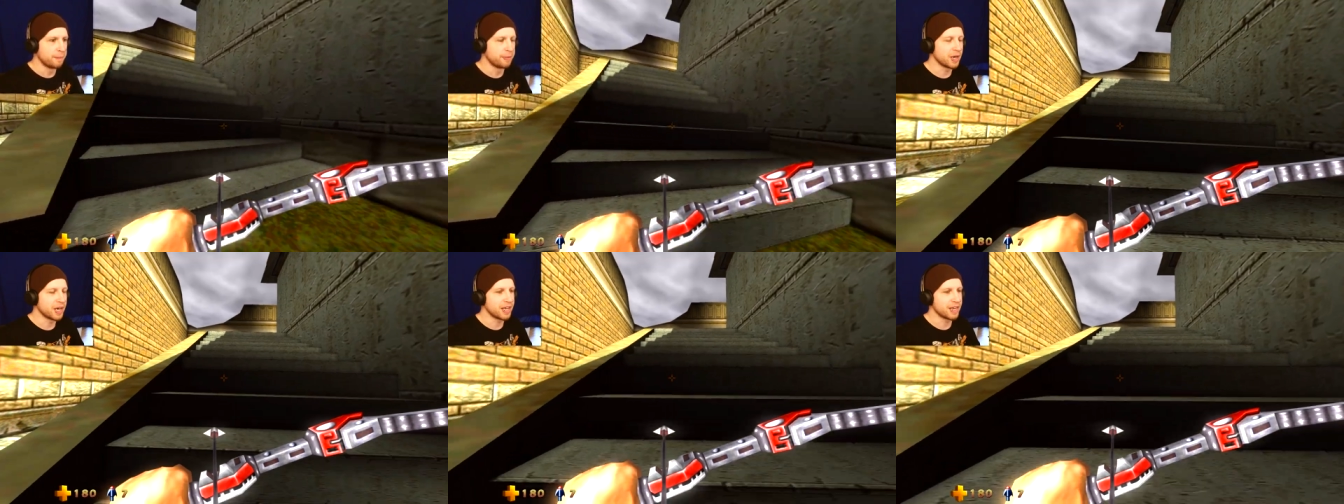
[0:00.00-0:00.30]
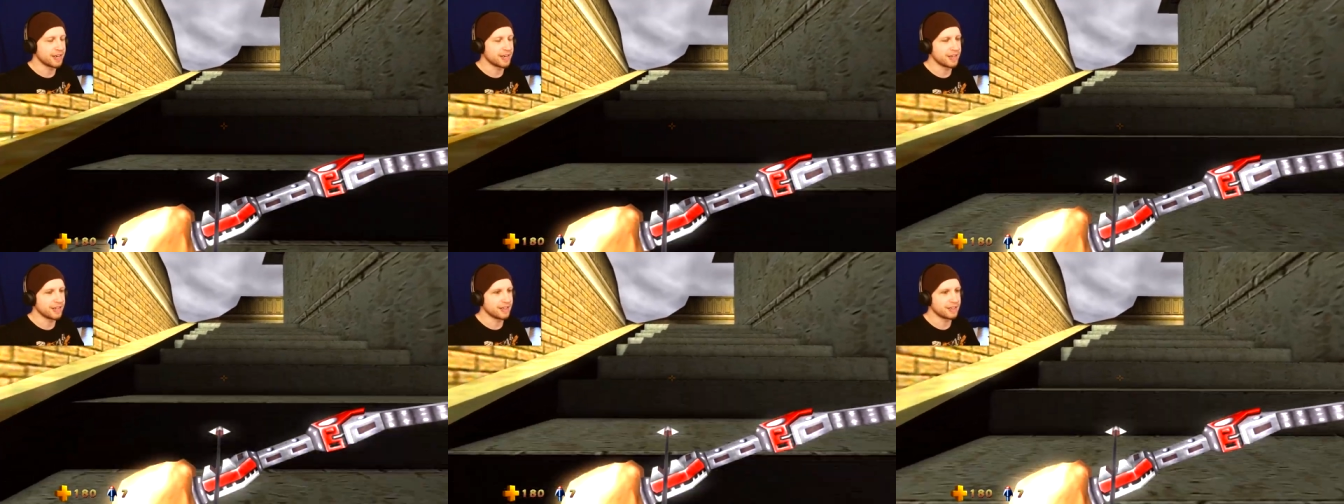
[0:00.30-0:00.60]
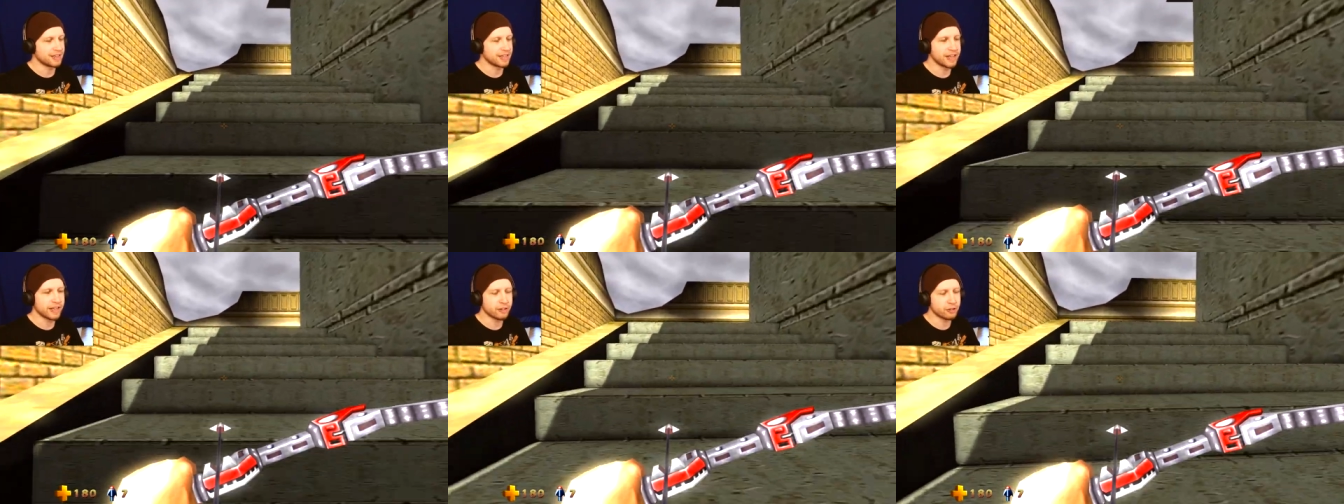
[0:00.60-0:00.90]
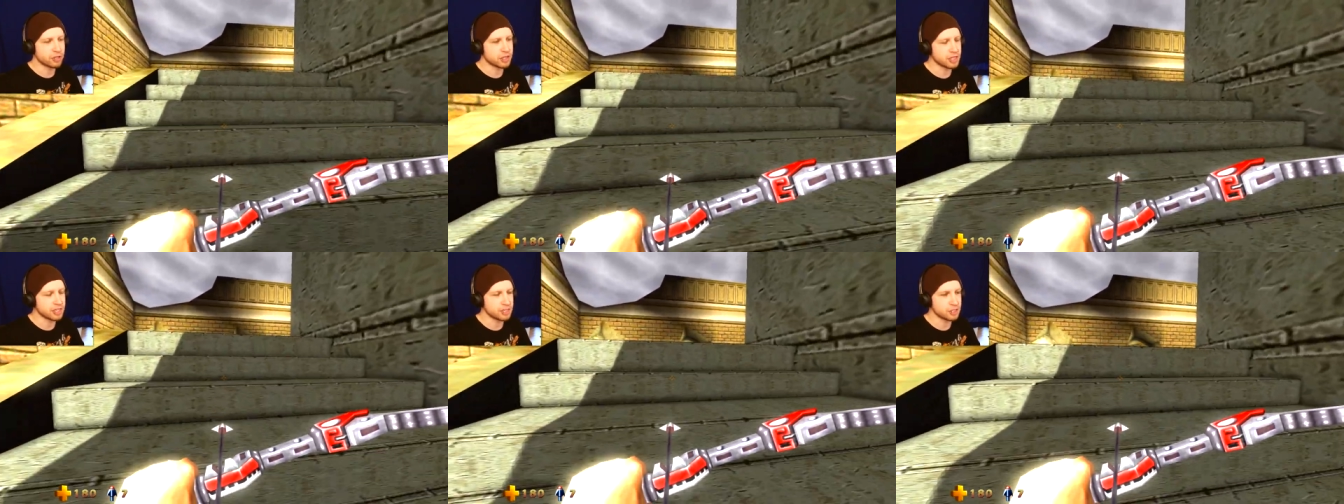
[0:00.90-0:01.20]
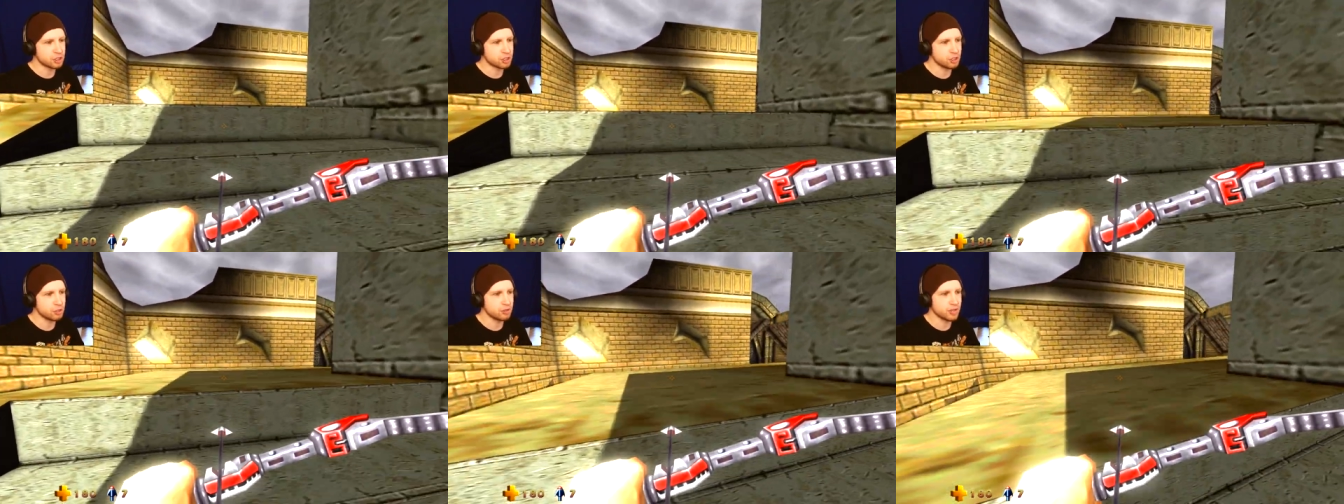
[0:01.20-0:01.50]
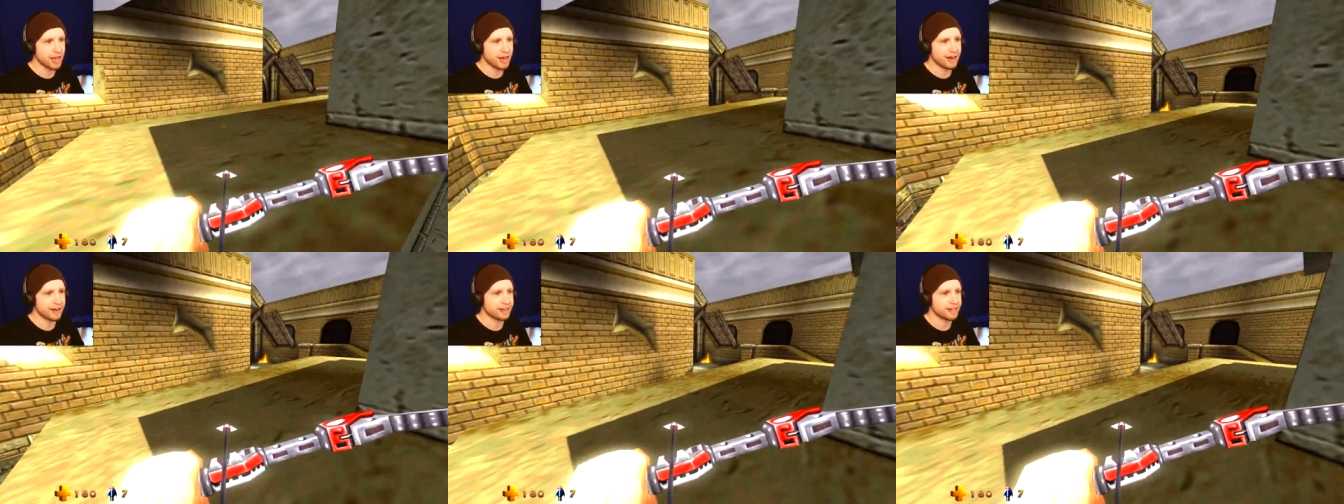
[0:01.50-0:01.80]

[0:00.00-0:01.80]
But the other thing too that I